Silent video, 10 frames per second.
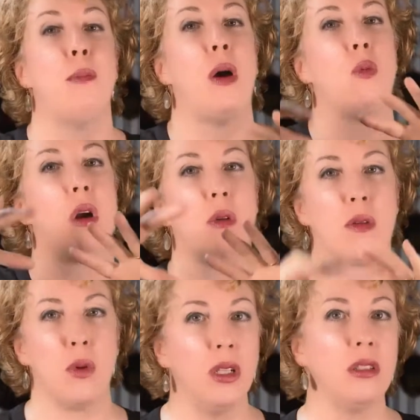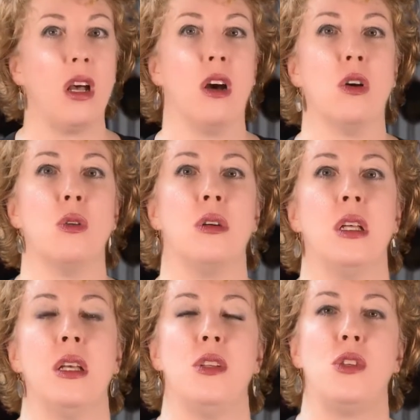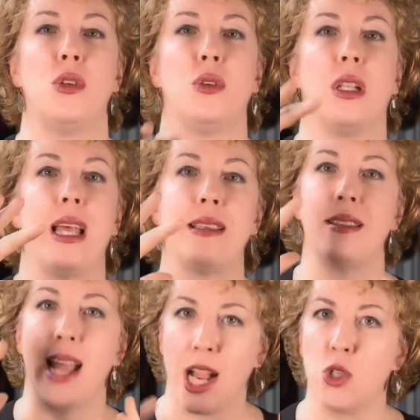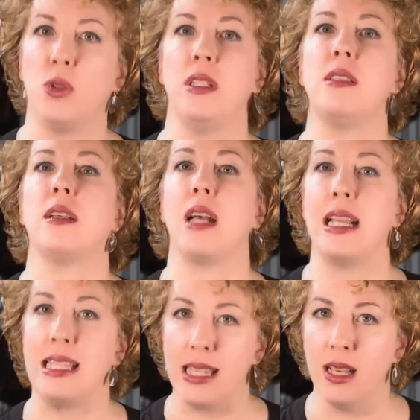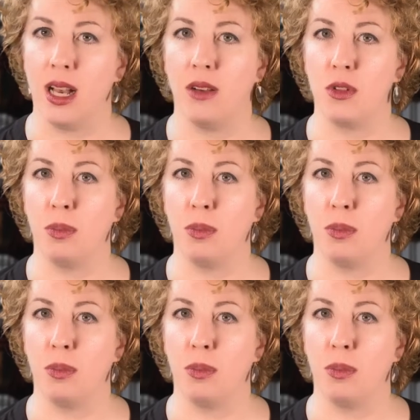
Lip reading: But where we will go to the less naturalistic idea of the